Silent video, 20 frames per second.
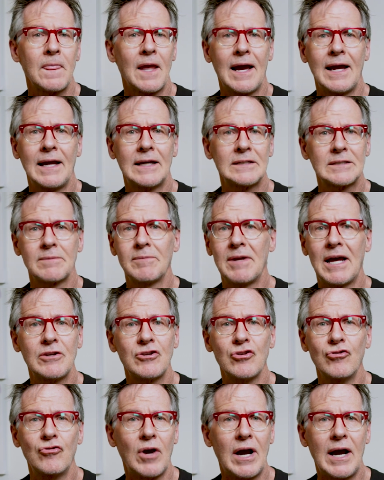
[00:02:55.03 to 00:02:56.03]
I ask them not
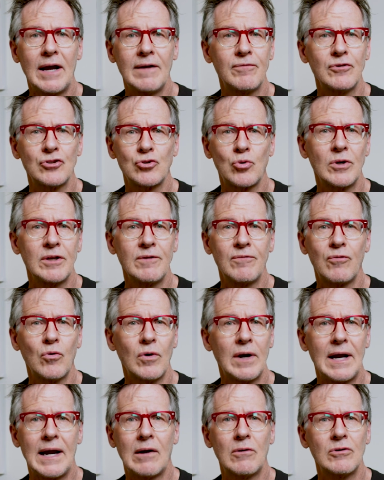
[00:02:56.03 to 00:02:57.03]
to drive for
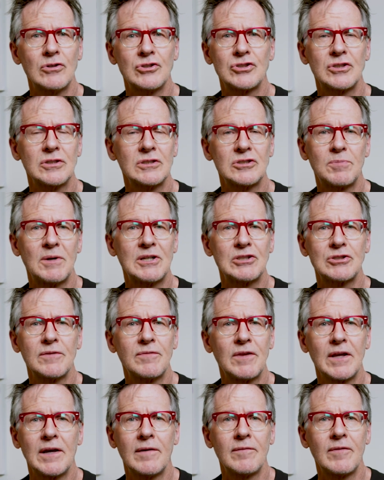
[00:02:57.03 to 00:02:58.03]
24 hours, especially
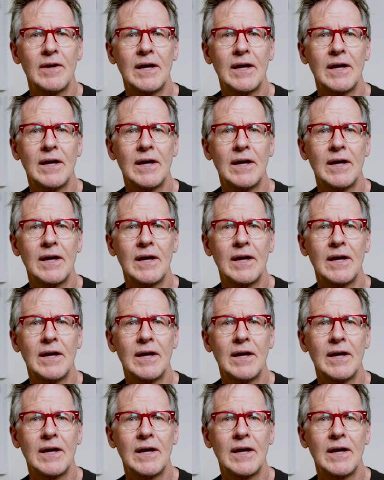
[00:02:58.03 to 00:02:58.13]
if they have